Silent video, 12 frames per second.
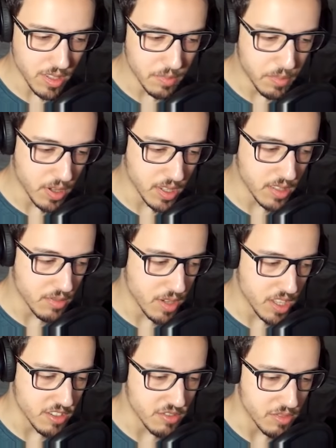the pocket
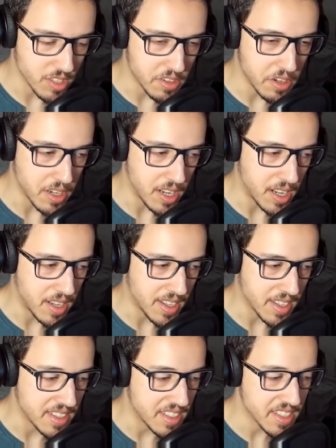watch with your
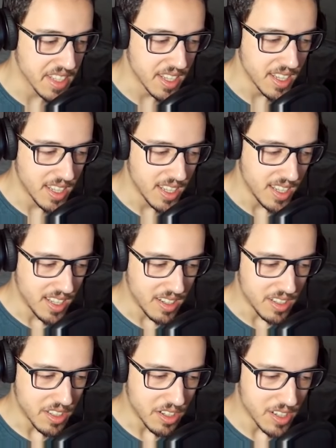eyes.
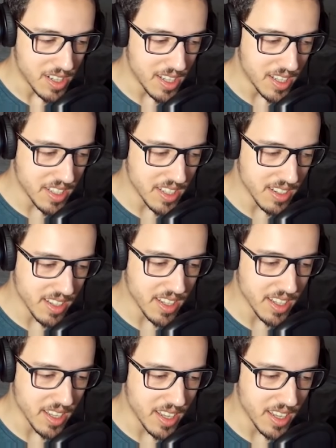Your eyes are getting